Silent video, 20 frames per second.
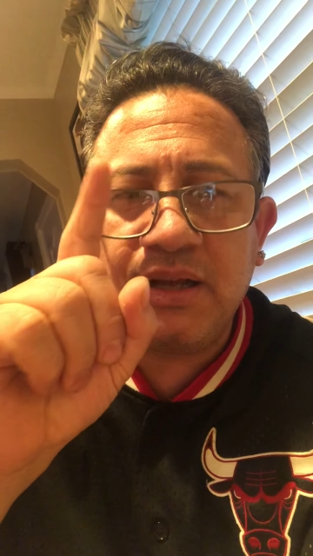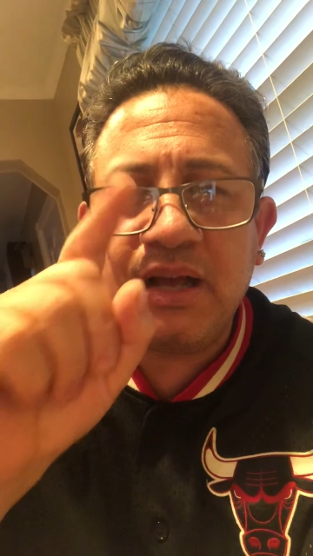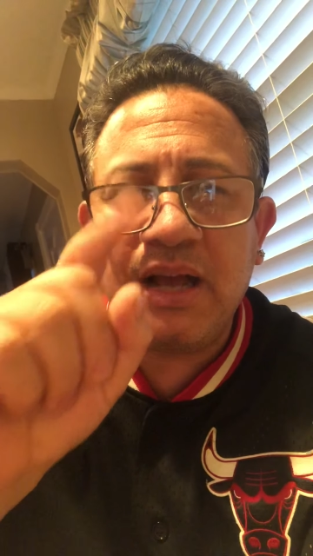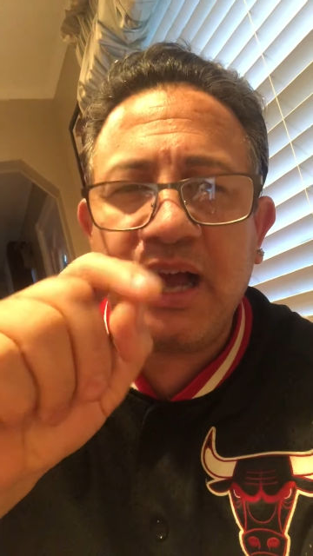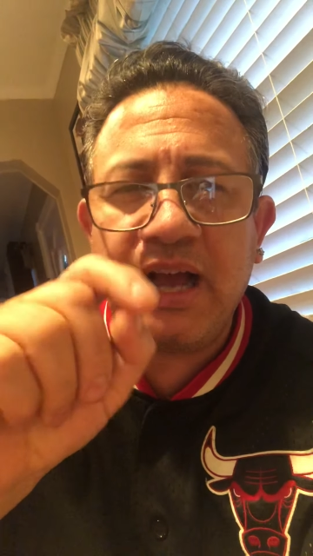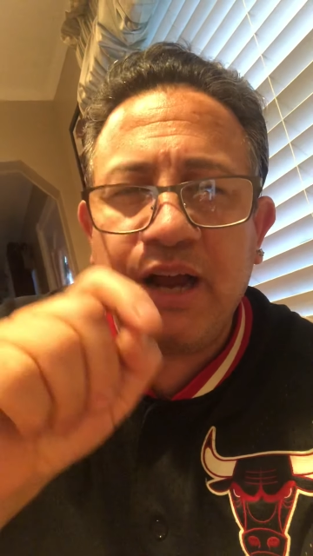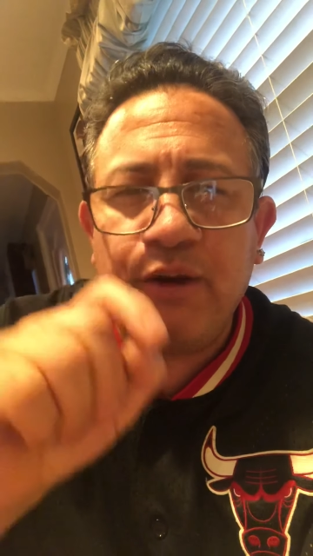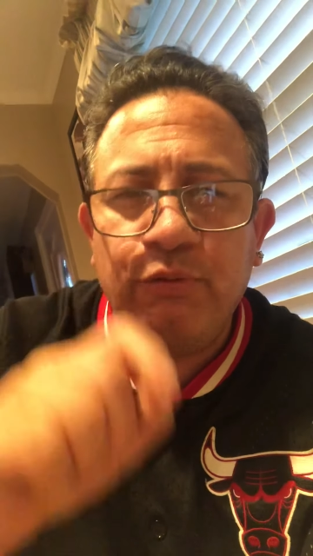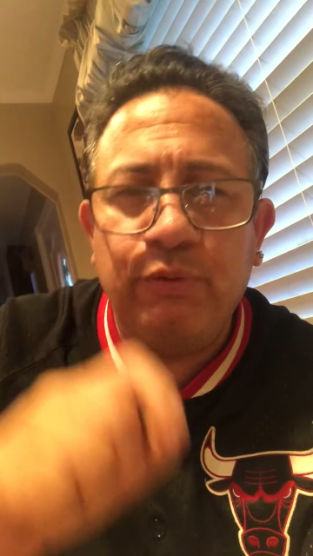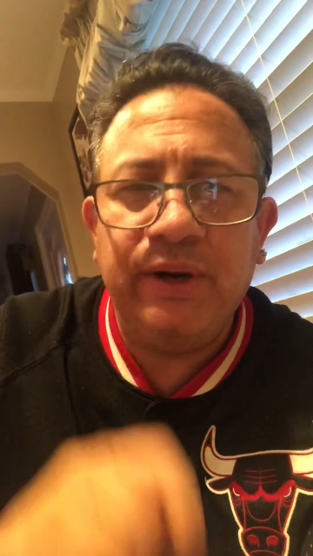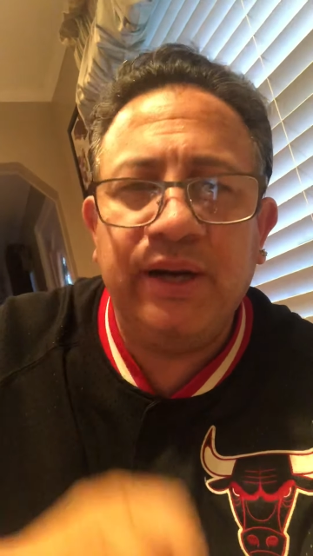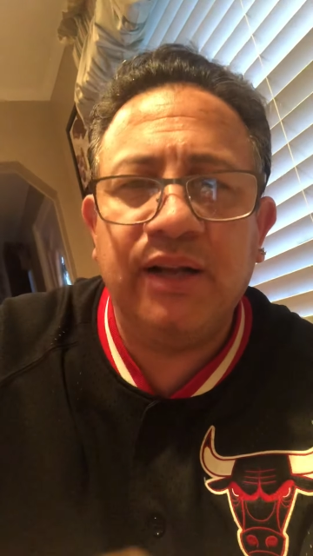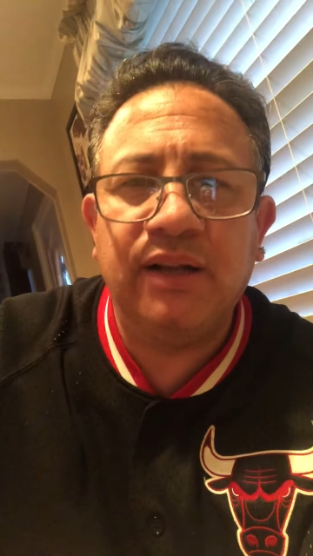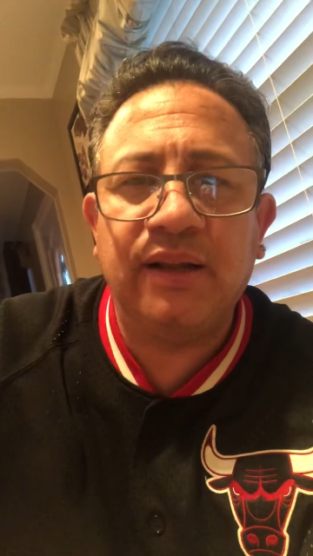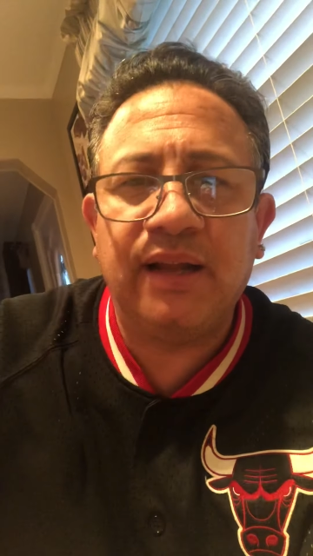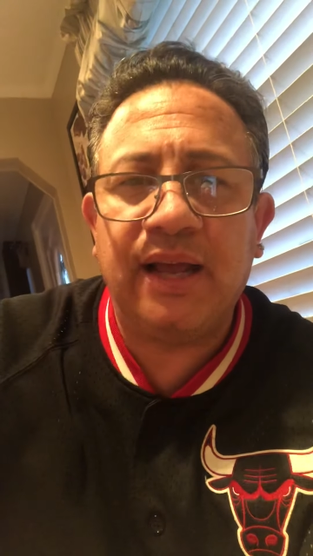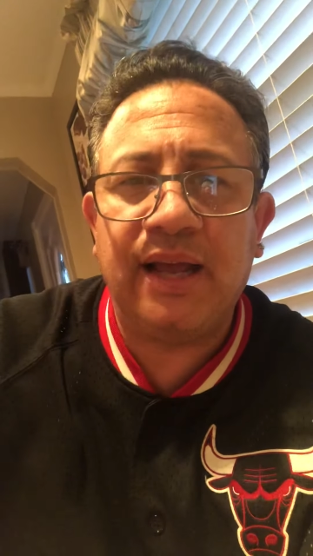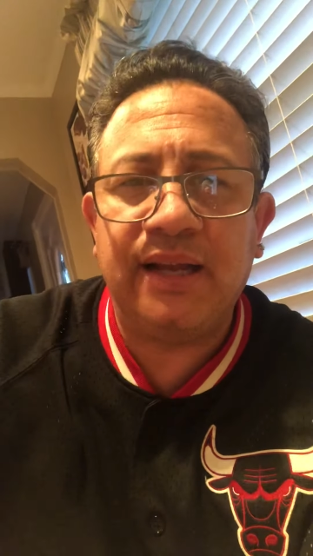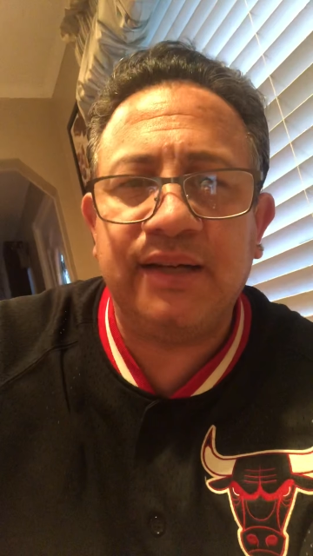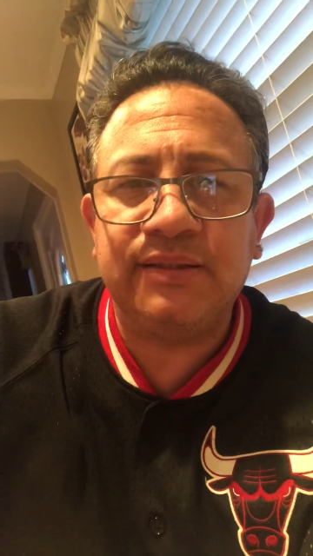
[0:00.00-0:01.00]
I
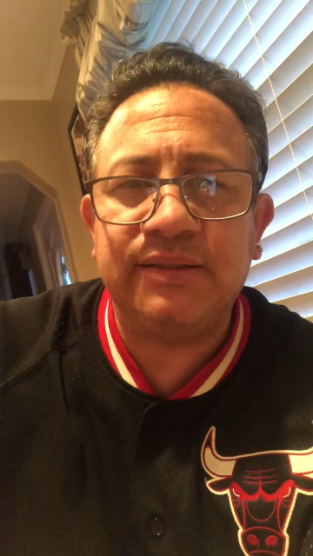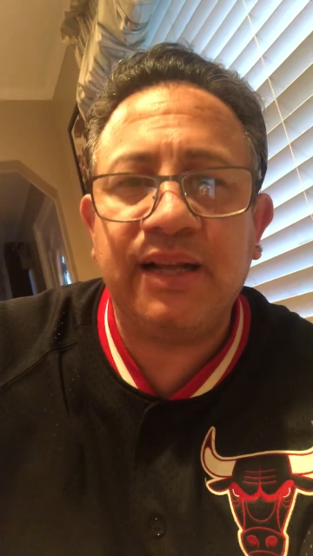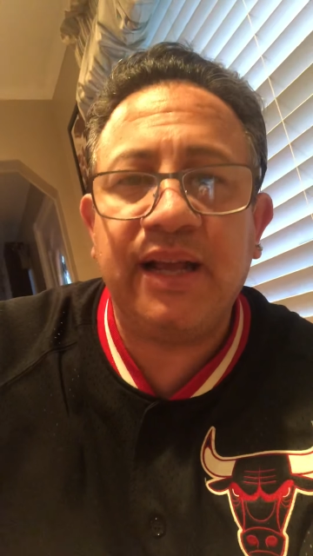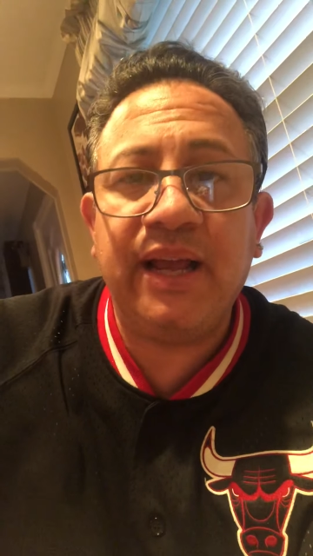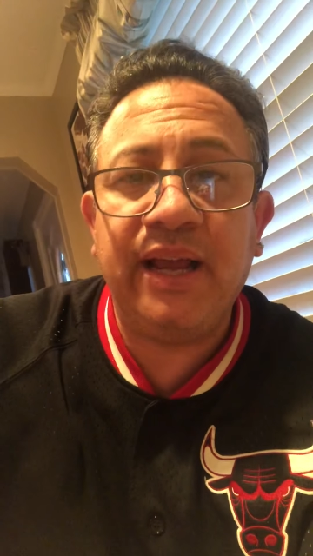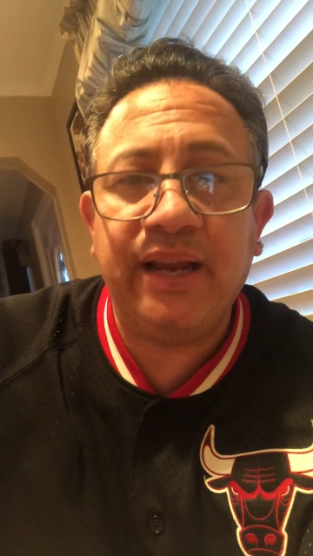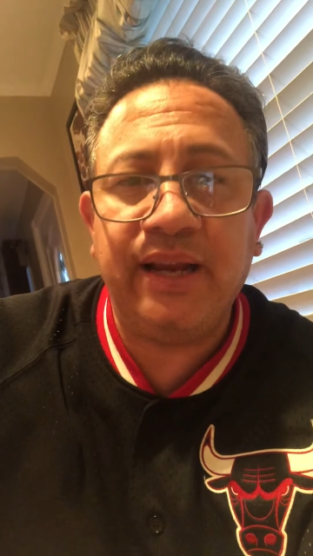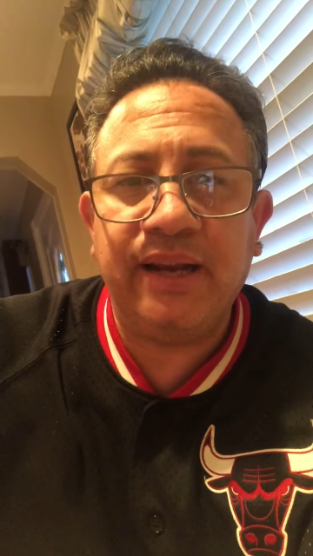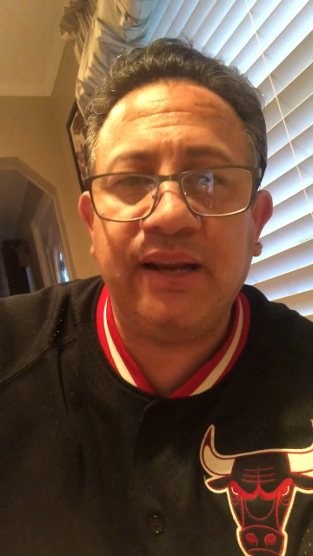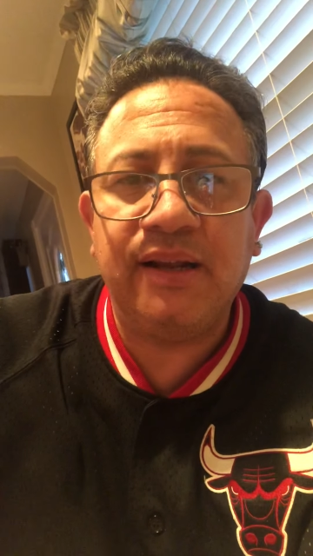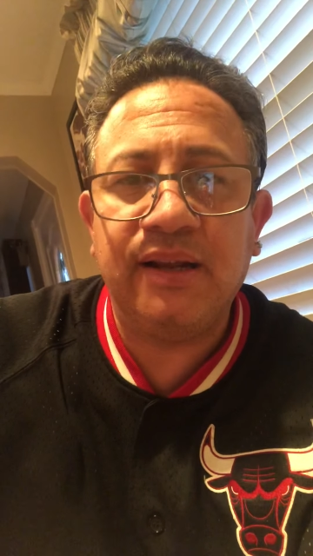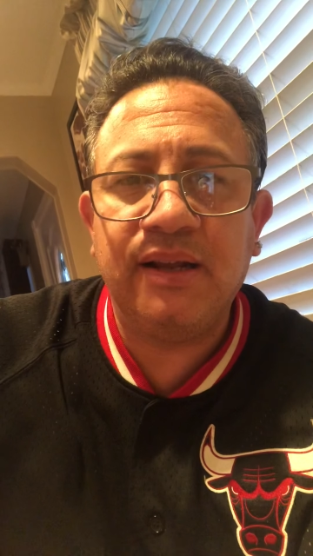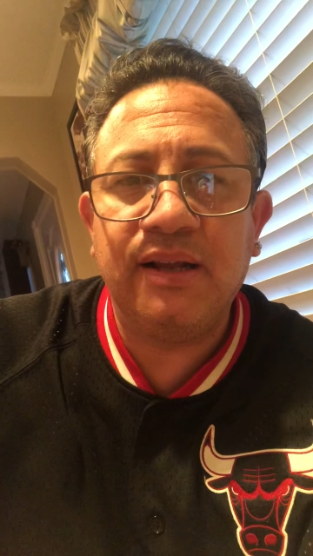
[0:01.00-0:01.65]
realized, hey,